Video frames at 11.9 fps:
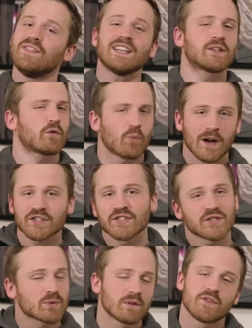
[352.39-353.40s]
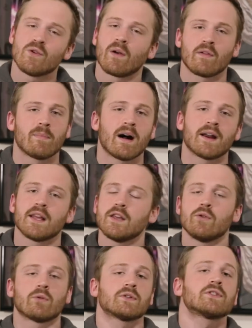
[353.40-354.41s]
Thanks for watching this review, everybody.
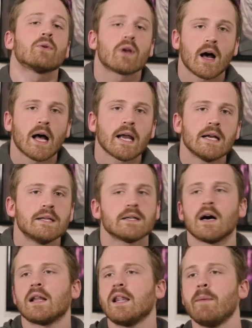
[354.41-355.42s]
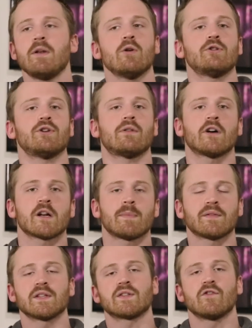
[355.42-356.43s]
You are so kind. Let me know what you thought
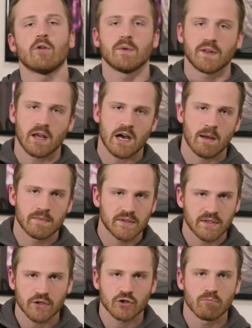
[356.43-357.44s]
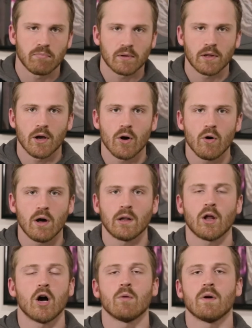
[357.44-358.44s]
about this film in the comments section below,
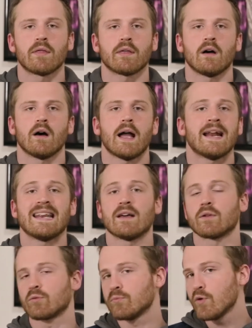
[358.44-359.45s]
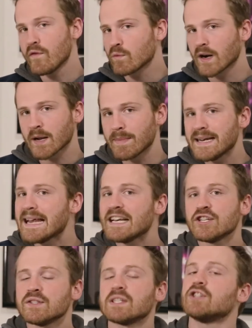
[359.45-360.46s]
along with any other movie
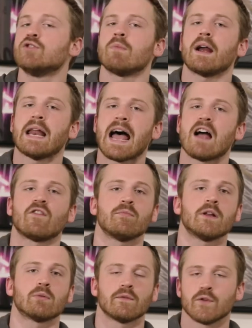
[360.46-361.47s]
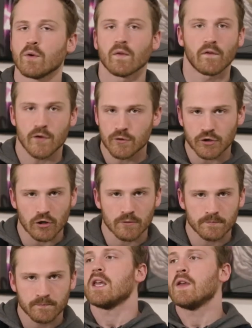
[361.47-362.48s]
recommendations that you might have for me to review in the
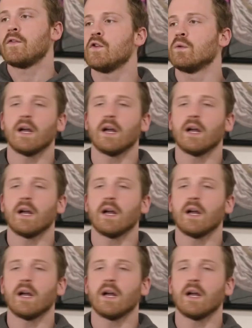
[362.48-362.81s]
future. If you